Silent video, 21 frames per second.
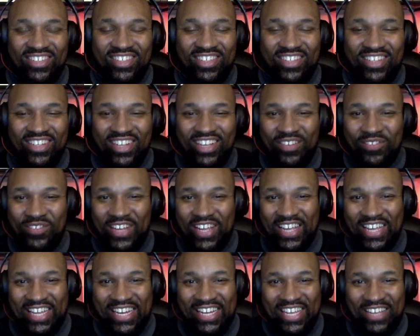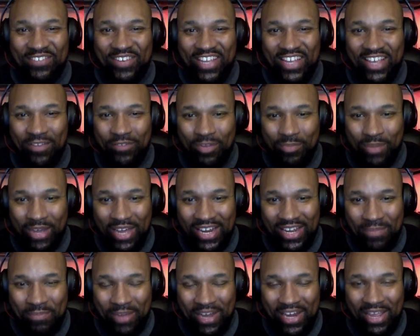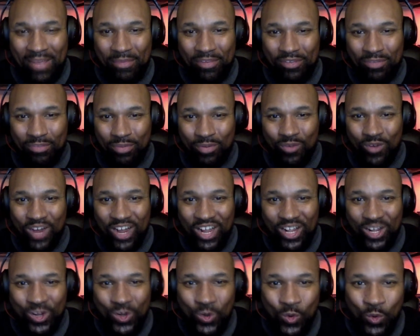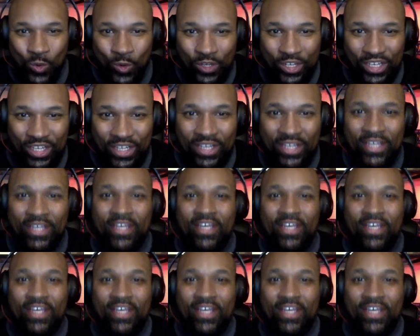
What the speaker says: Good evening, everybody. My name is Baraka Corley.